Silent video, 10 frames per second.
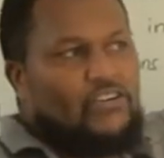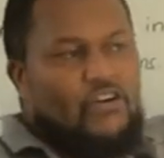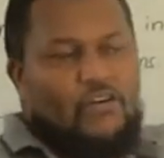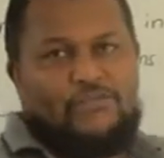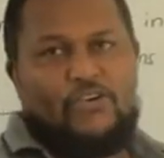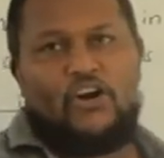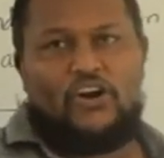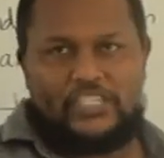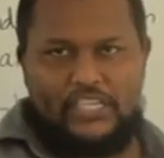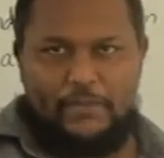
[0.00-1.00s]
of
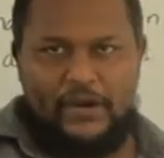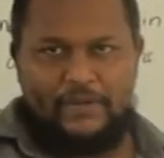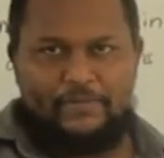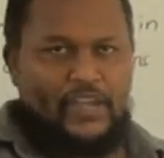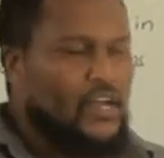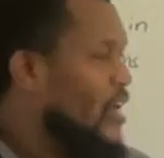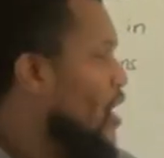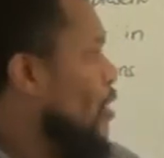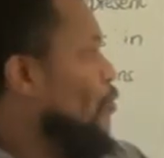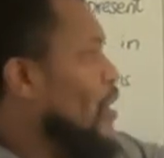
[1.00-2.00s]
algebra.
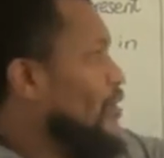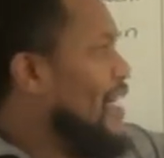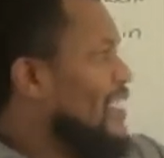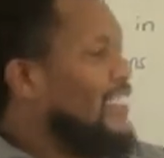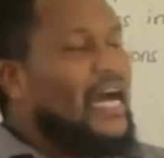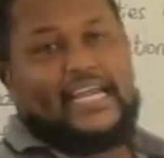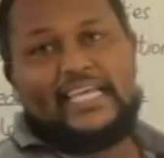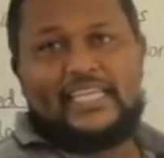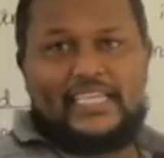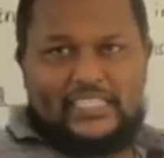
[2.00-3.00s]
Without
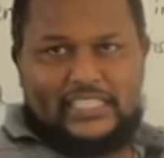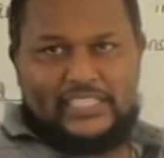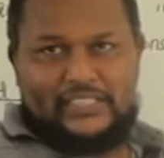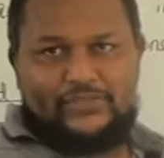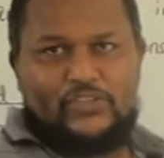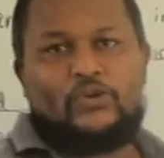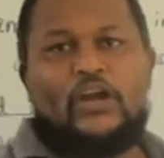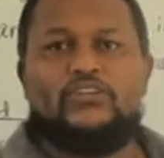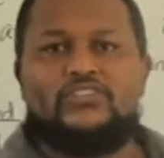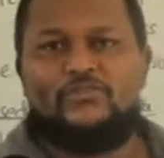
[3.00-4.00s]
understanding this, you
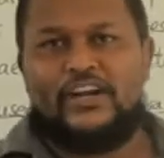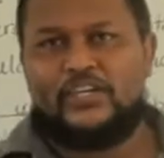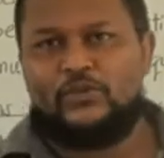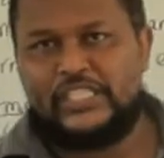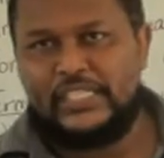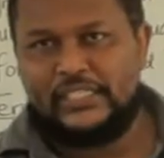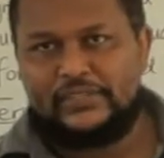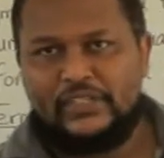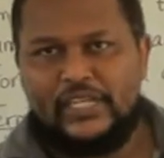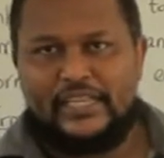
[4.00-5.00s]
cannot solve an equation.
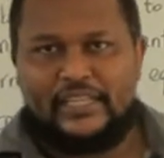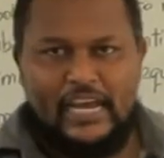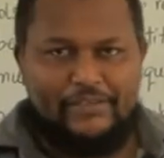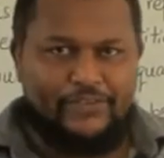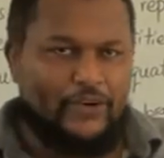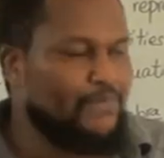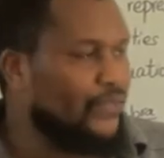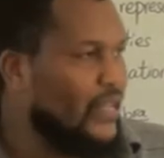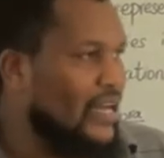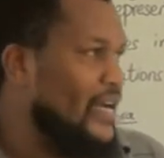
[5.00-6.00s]

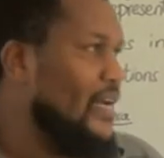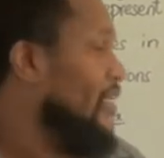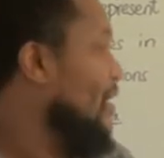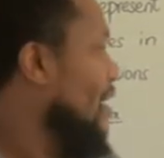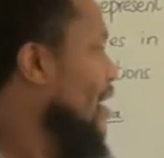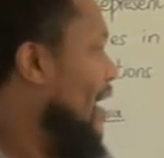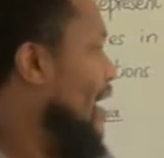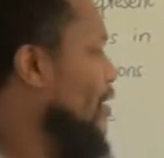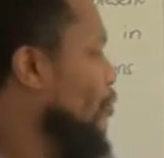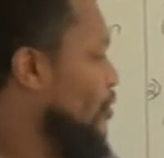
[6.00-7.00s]
Therefore, learner, I
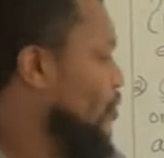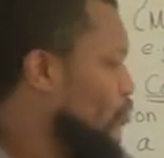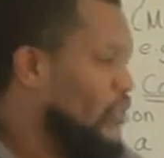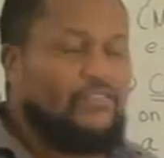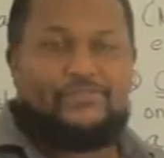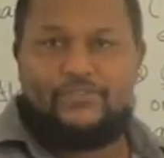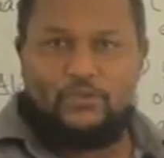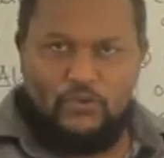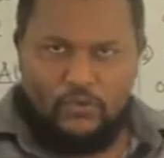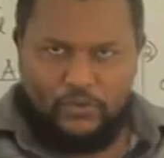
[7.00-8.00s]
wish to leave
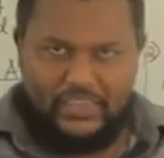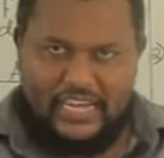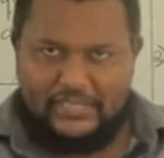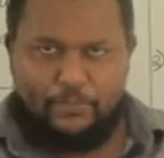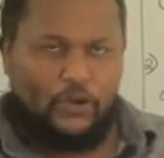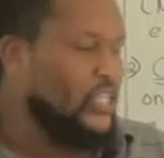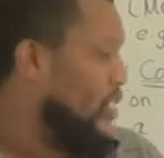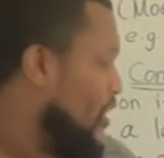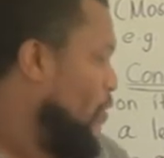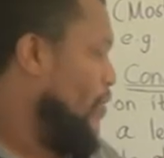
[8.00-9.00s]
you with that point,
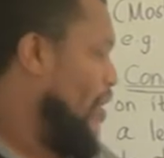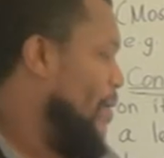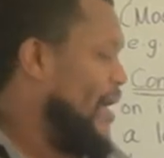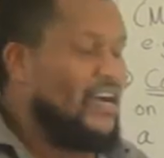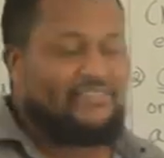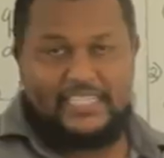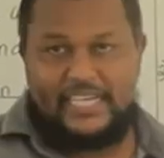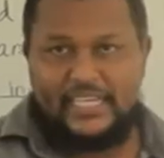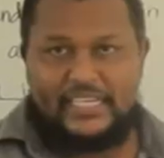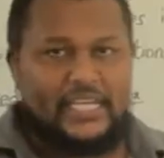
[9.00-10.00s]
whereby I have
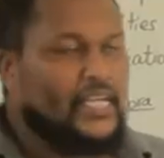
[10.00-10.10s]
said,